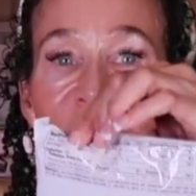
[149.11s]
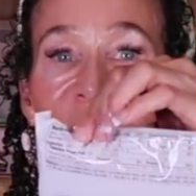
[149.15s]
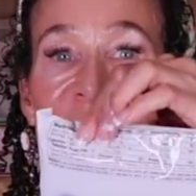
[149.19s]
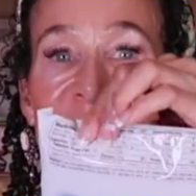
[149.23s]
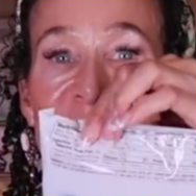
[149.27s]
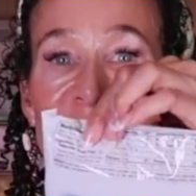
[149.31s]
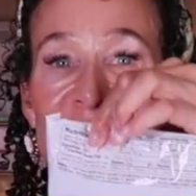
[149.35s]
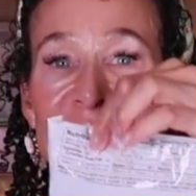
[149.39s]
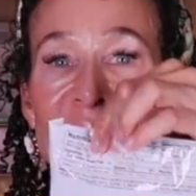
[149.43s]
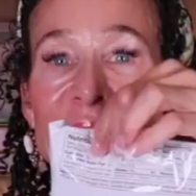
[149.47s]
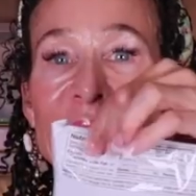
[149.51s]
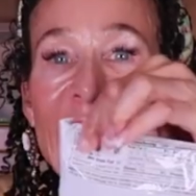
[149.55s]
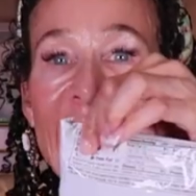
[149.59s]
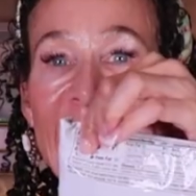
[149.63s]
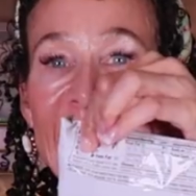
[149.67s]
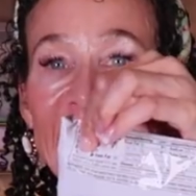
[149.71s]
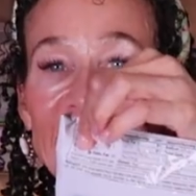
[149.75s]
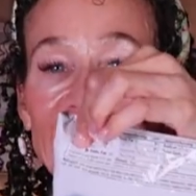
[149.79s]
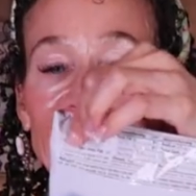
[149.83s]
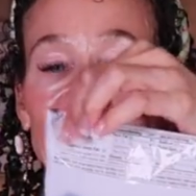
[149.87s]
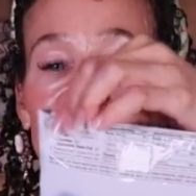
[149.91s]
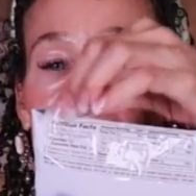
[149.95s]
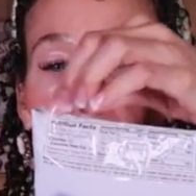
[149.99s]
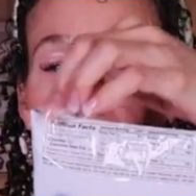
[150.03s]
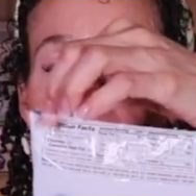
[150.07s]
It's
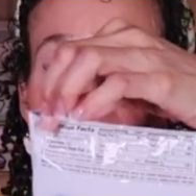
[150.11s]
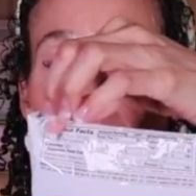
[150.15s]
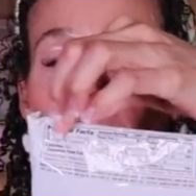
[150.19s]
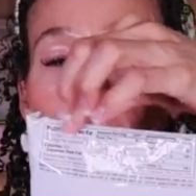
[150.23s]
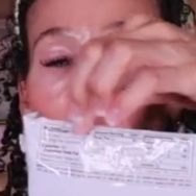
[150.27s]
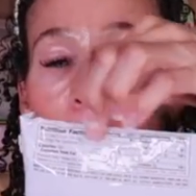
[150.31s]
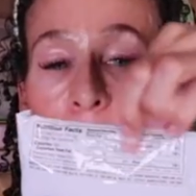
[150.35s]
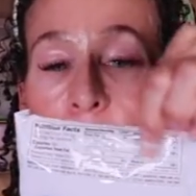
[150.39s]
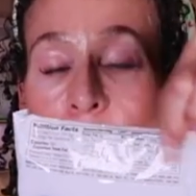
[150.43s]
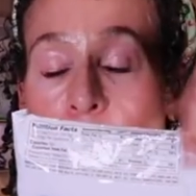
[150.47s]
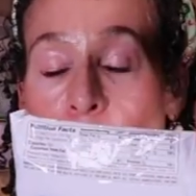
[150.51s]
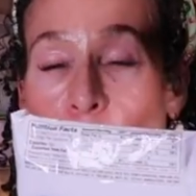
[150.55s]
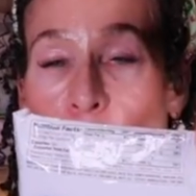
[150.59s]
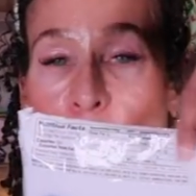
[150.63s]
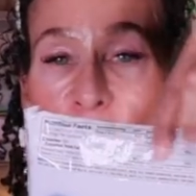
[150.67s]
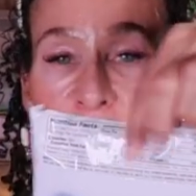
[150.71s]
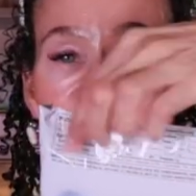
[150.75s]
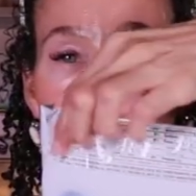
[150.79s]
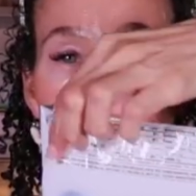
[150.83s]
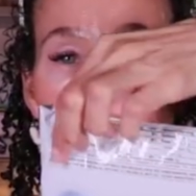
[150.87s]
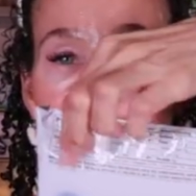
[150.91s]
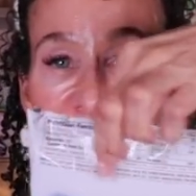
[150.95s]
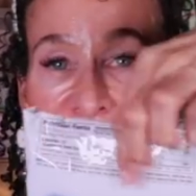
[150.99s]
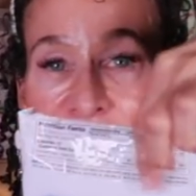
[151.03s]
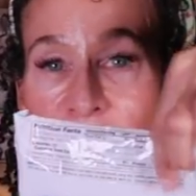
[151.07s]
that little
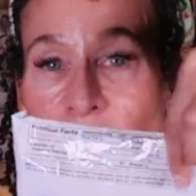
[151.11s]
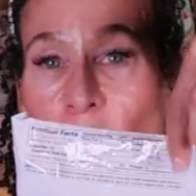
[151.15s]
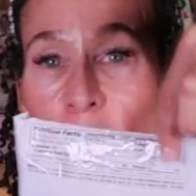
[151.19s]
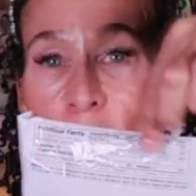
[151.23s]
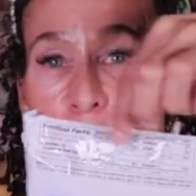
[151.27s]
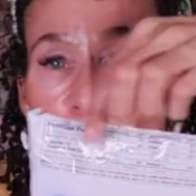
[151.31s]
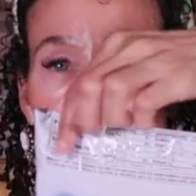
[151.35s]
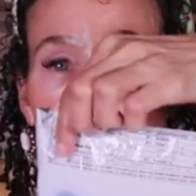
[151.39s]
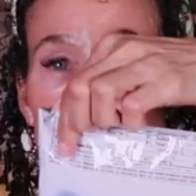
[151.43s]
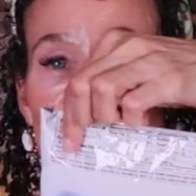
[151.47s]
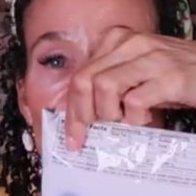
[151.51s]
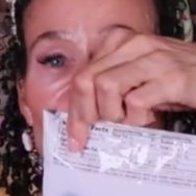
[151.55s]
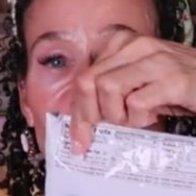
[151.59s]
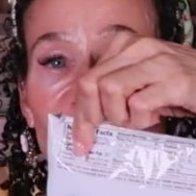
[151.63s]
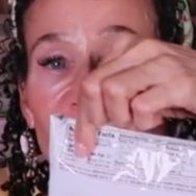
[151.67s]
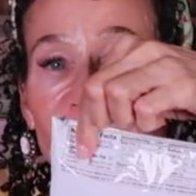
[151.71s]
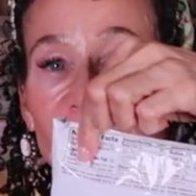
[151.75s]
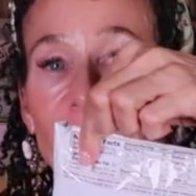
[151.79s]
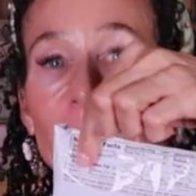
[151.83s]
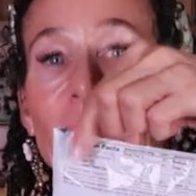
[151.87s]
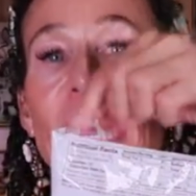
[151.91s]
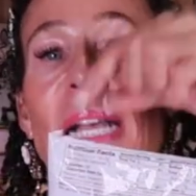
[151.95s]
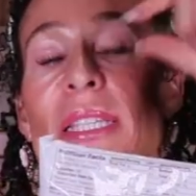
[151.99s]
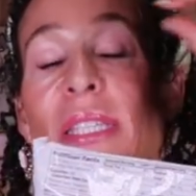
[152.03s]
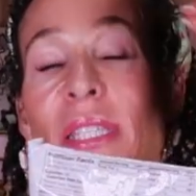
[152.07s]
rectangular
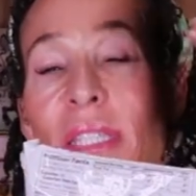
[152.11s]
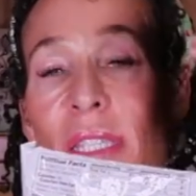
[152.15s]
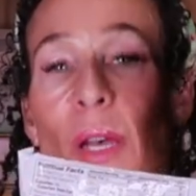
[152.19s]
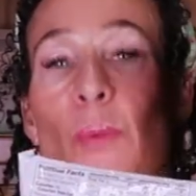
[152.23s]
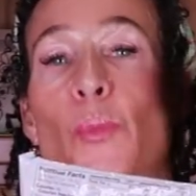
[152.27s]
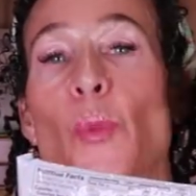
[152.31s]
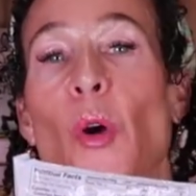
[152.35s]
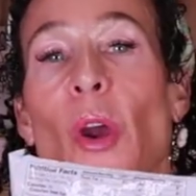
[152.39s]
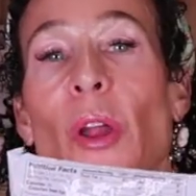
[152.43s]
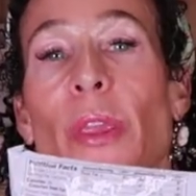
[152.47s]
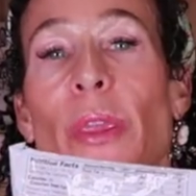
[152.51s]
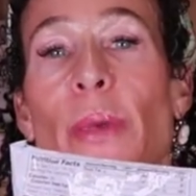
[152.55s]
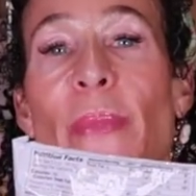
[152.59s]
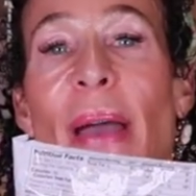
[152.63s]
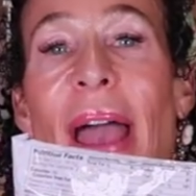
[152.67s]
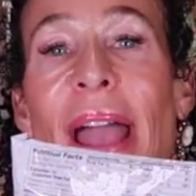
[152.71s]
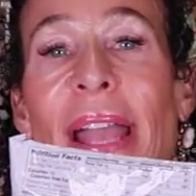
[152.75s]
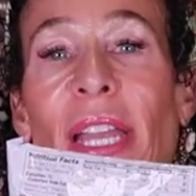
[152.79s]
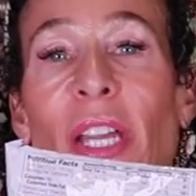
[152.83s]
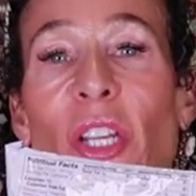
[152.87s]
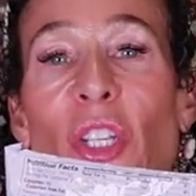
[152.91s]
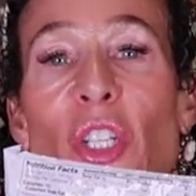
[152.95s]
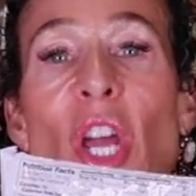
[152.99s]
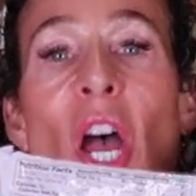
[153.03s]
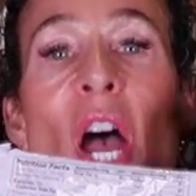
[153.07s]
thing somewhere on the
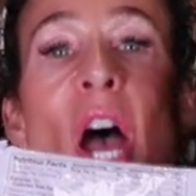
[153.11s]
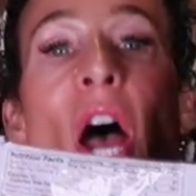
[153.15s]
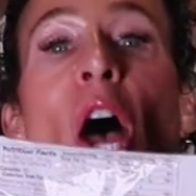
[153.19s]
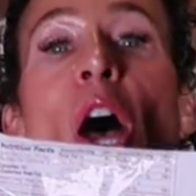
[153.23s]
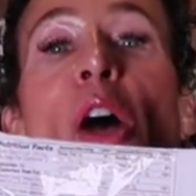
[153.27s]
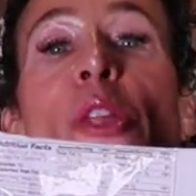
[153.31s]
package.